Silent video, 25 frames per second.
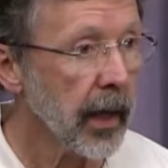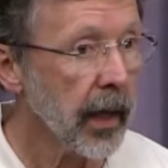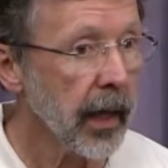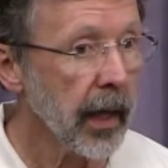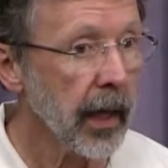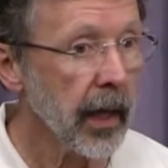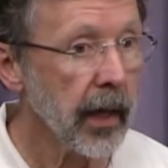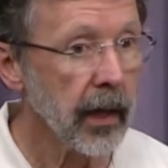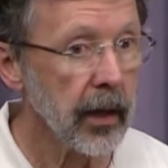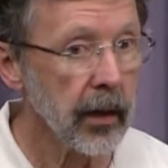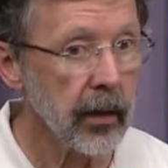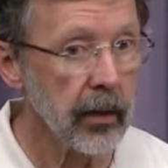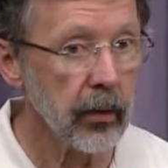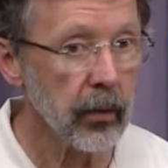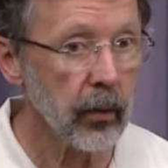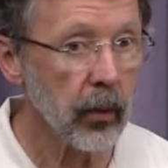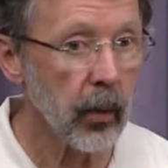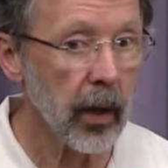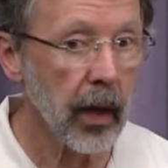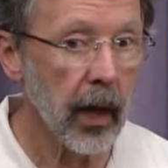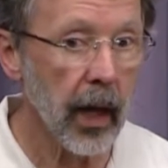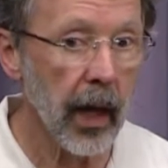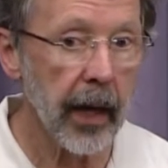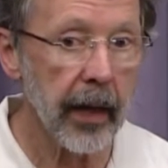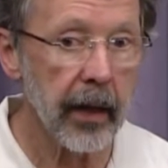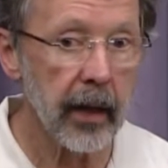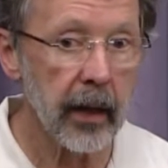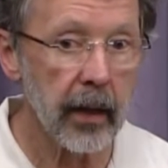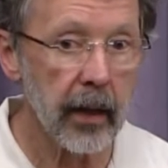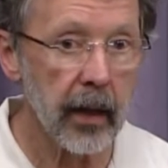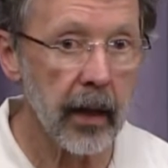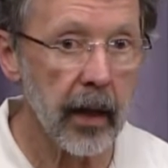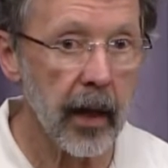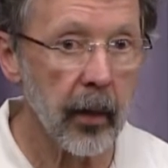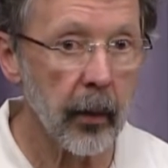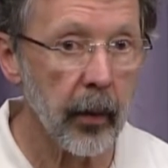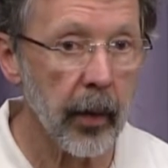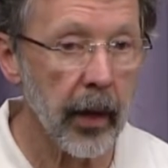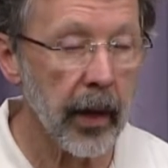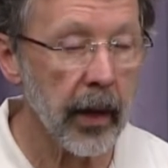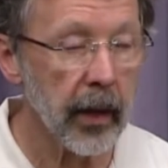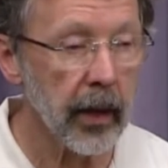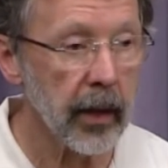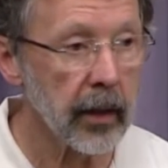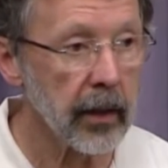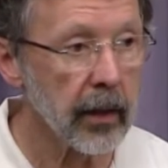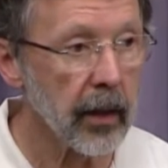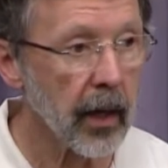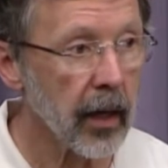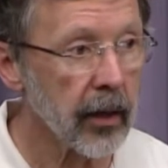And when I got
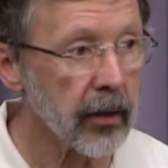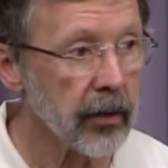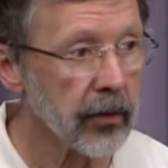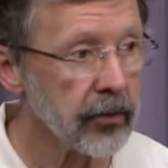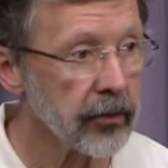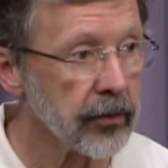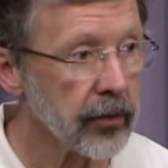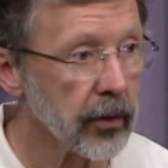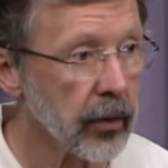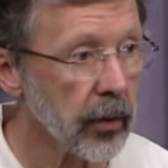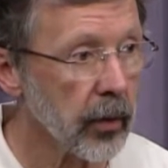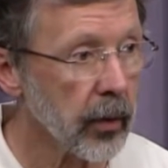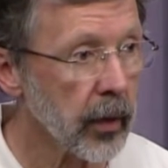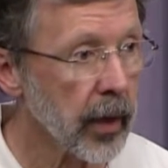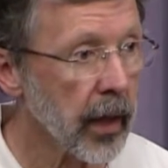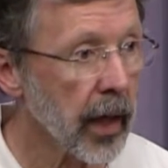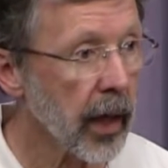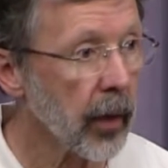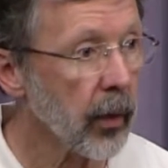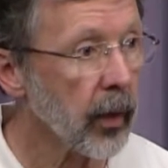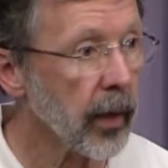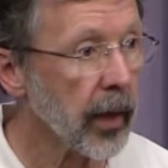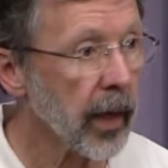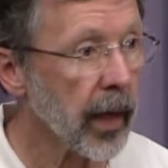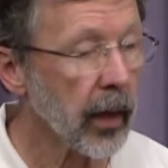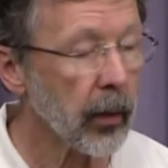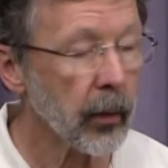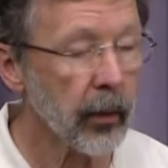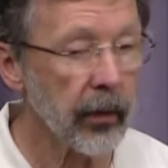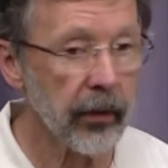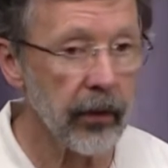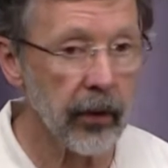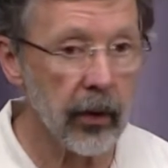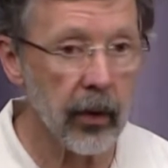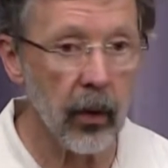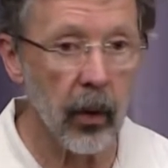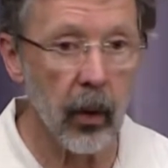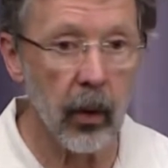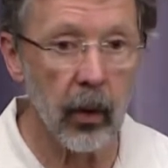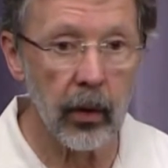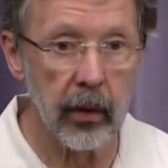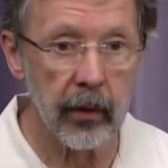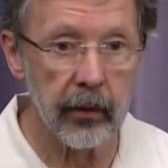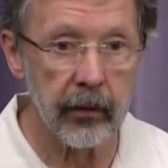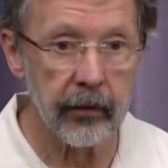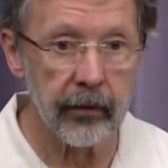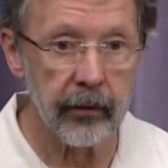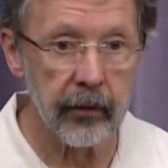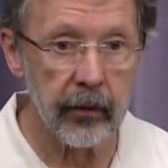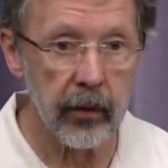my doctor's degree, I went out with the goal
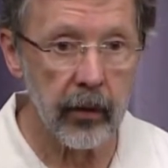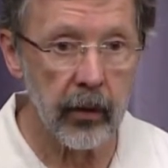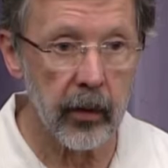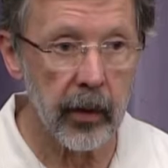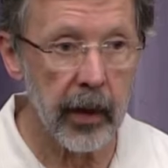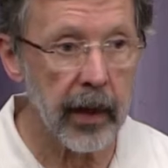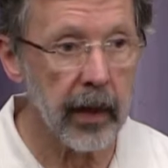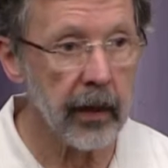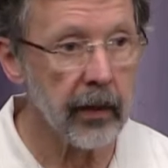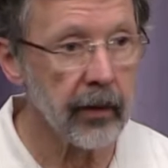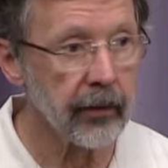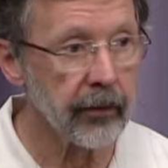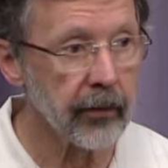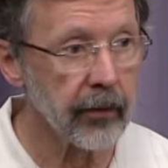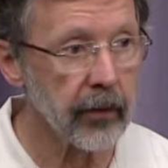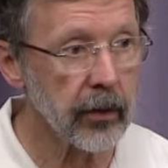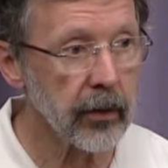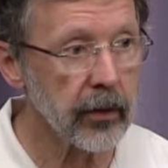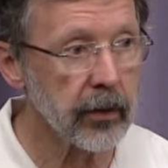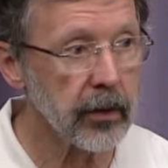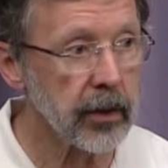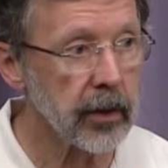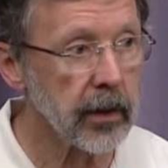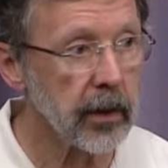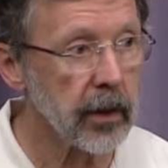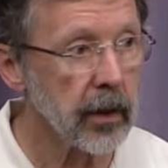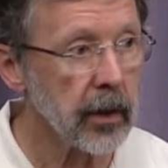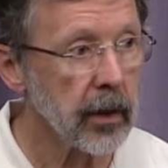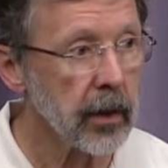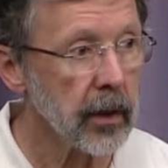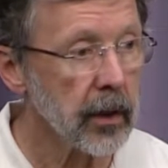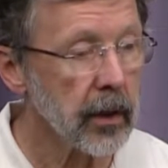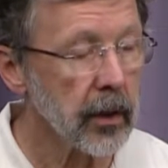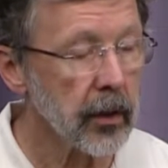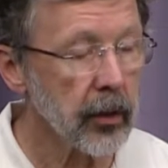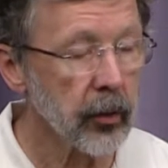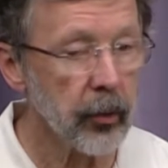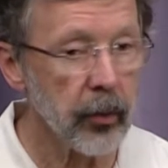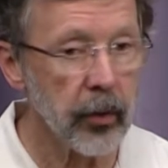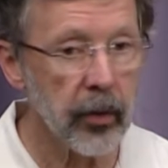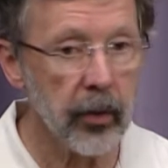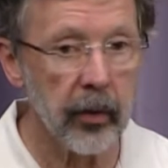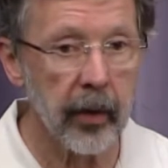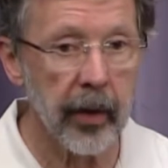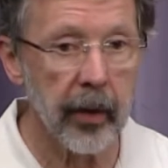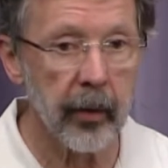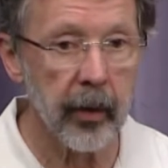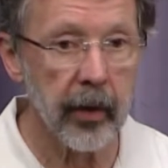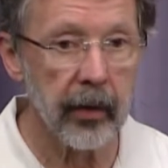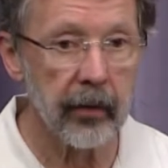of creating the first computer
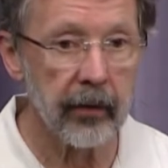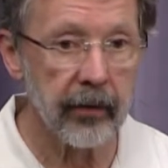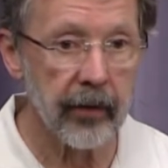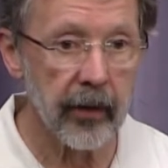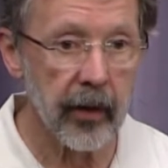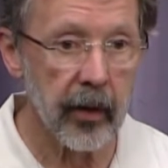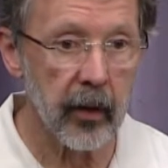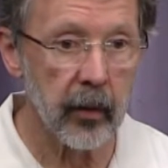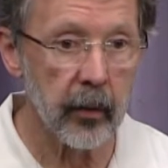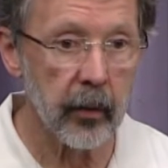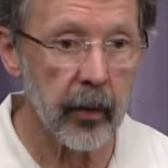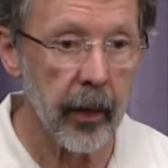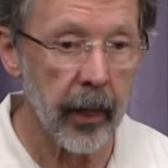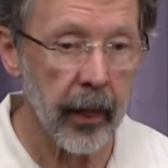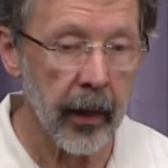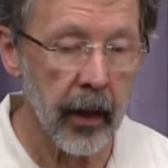animated film.